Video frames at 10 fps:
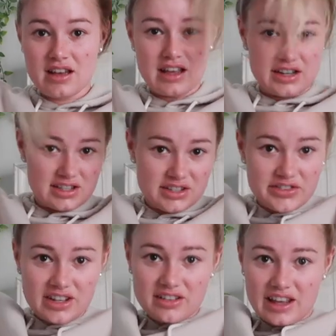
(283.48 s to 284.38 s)
I just
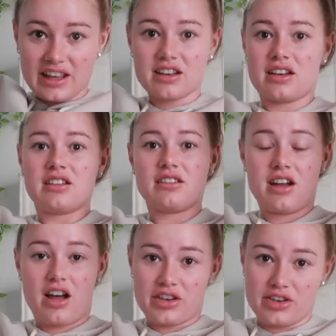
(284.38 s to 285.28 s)
feel like
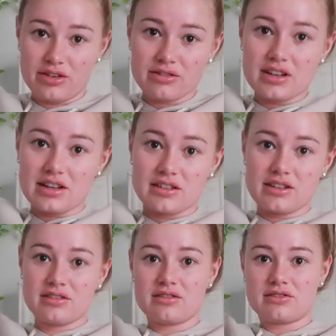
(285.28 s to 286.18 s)
not cute. I don't
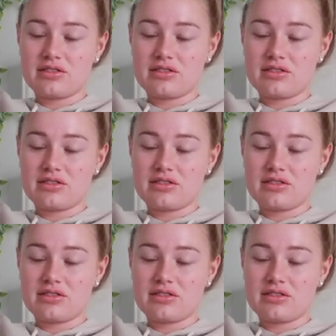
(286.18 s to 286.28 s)
know.